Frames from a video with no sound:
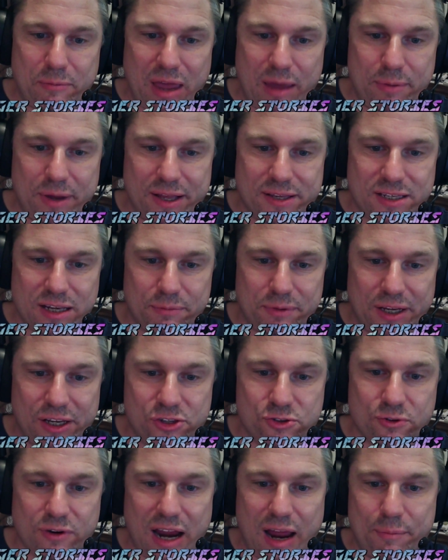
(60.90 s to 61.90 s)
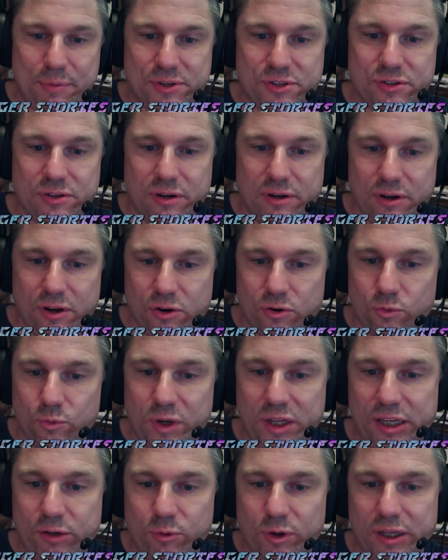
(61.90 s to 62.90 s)
maybe it's something Scrap is
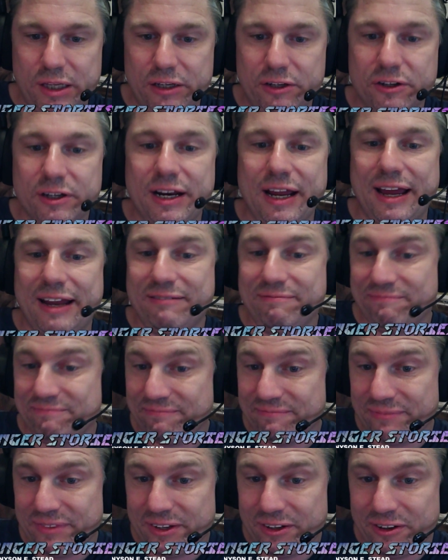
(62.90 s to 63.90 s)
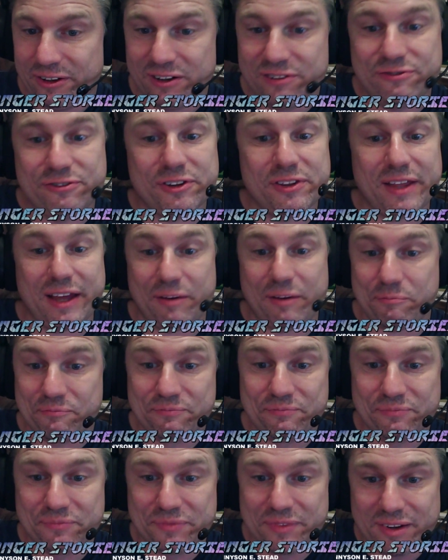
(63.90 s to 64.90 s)
really, really good at. Good for them.
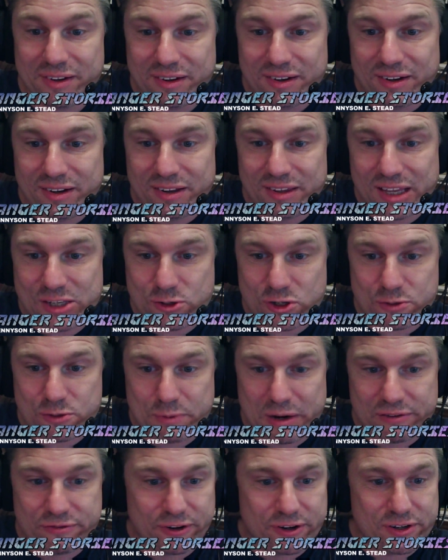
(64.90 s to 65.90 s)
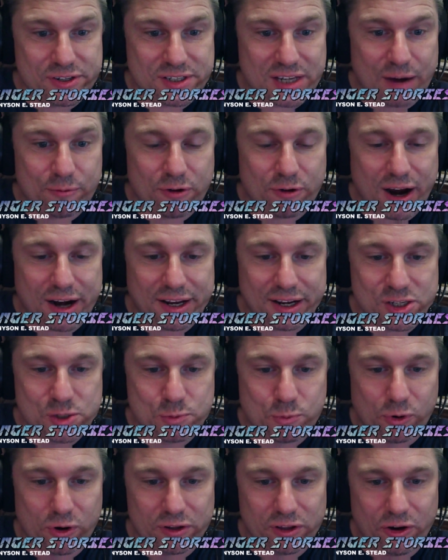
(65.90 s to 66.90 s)
This was my first time riding a
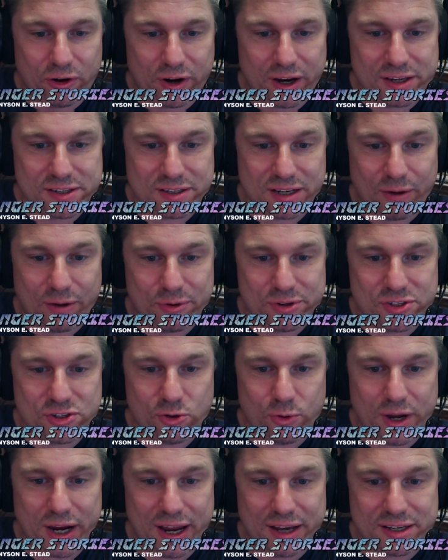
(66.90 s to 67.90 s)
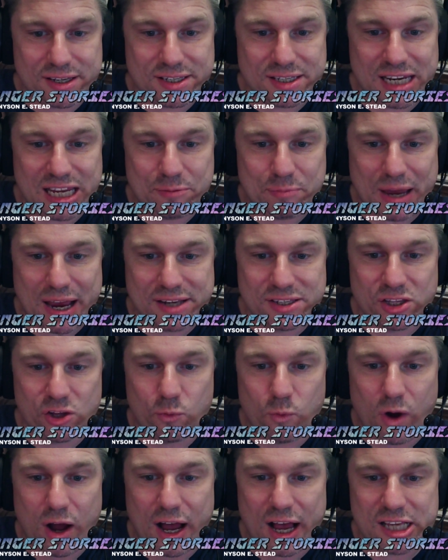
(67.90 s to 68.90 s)
spore locust, and I was doing it to sneak past the
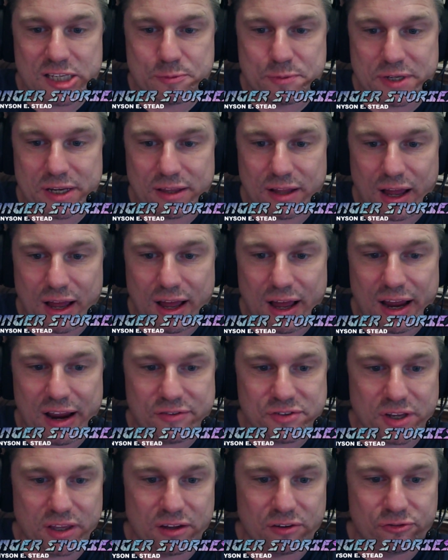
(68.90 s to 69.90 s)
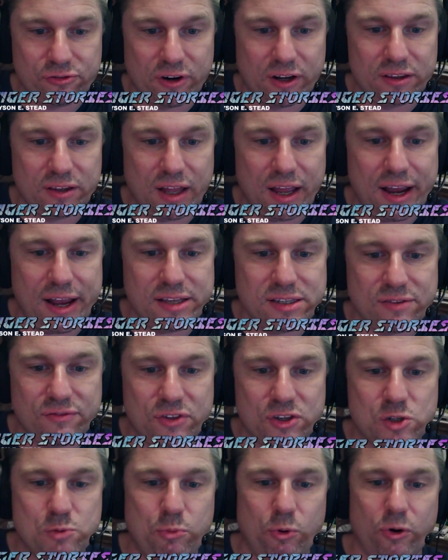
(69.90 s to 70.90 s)
wasps and the hives on the front lines of
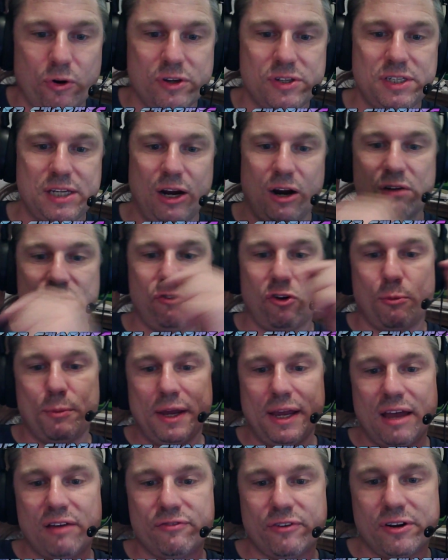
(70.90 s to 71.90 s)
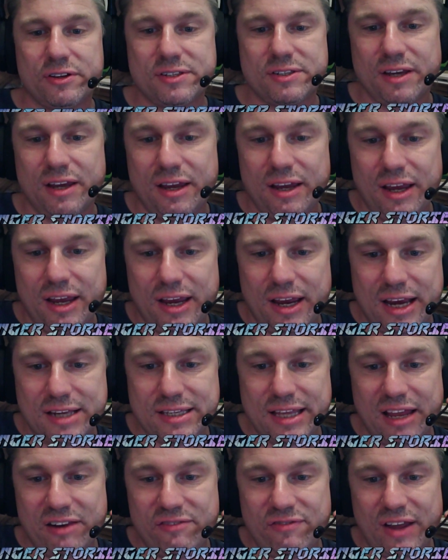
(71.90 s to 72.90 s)
the spore's terraforming efforts as
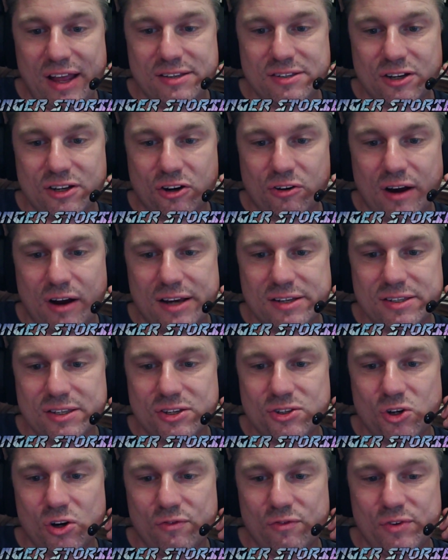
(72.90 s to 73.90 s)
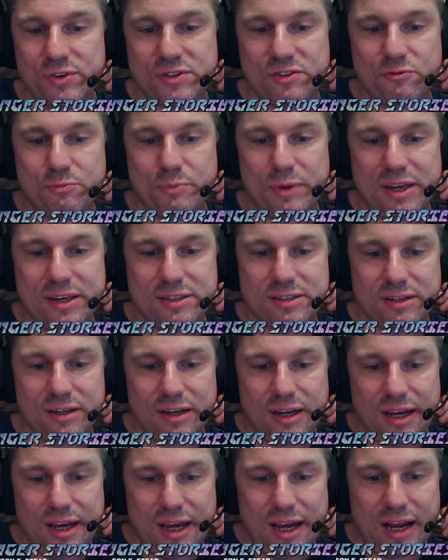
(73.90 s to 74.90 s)
they advanced across the surface of mist
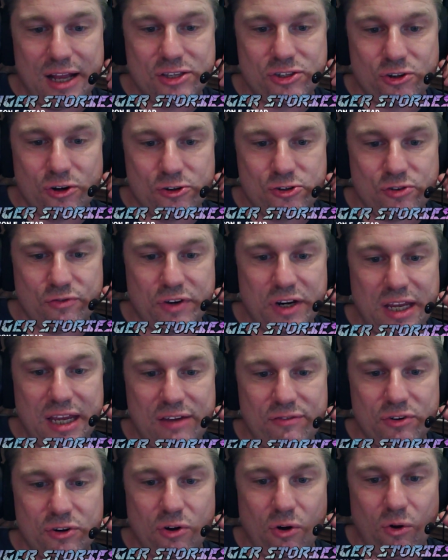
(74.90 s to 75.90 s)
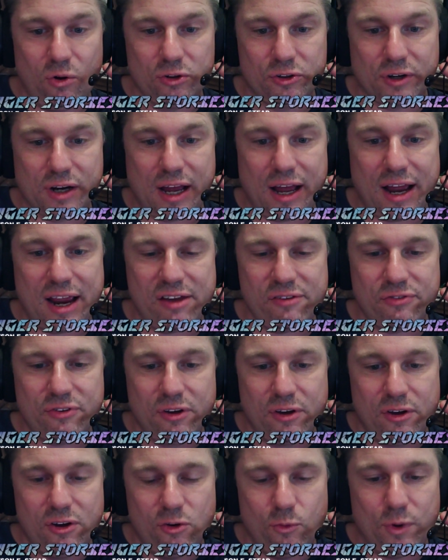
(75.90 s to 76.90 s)
in search of an even older hive
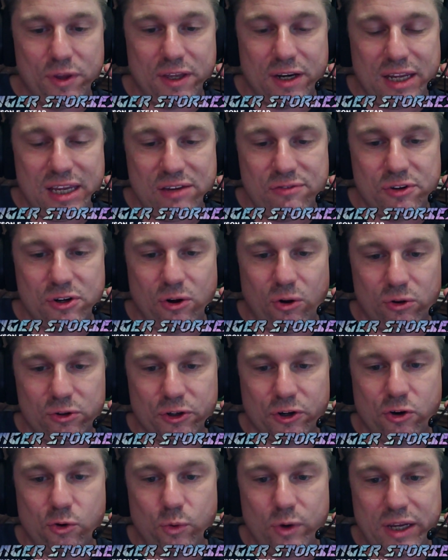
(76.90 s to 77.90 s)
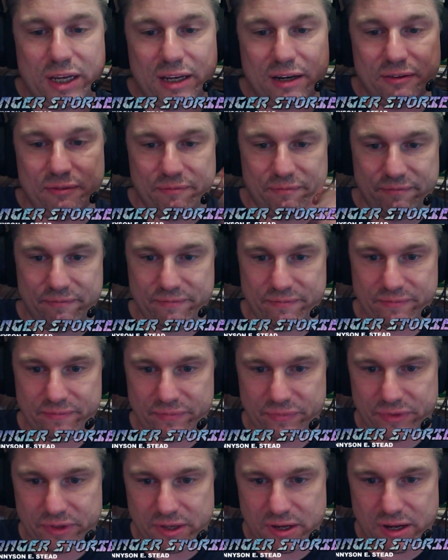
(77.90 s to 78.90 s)
with an even older queen.
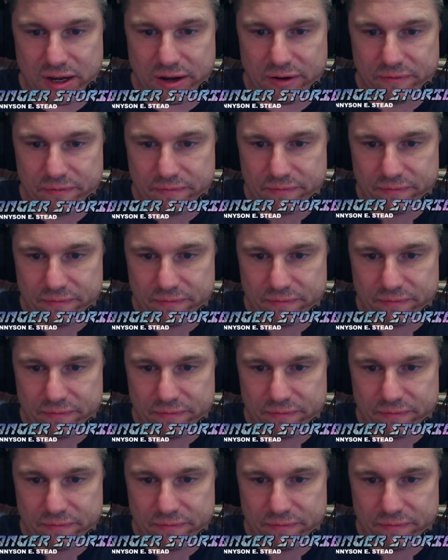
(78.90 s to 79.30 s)
Nah.